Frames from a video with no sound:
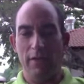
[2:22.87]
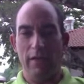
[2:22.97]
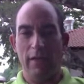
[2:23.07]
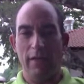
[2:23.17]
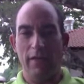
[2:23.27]

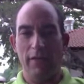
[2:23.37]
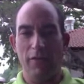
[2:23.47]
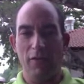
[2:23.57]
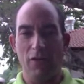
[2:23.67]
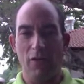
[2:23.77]
If
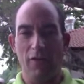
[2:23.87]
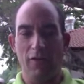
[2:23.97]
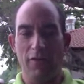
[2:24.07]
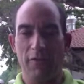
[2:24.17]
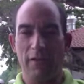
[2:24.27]
you got on
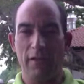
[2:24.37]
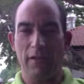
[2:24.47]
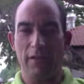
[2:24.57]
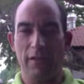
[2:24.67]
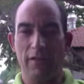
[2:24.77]

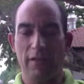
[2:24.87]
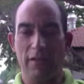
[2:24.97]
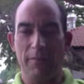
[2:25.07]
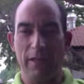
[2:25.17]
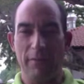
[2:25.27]
the
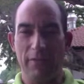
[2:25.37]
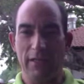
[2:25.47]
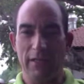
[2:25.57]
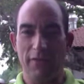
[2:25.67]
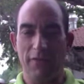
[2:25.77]
6 PM
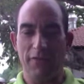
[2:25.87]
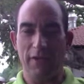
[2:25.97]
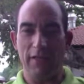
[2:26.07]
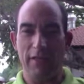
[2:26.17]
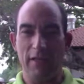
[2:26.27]
sailing on the
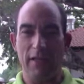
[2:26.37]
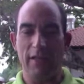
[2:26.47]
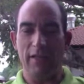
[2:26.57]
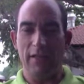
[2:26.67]
Friday night,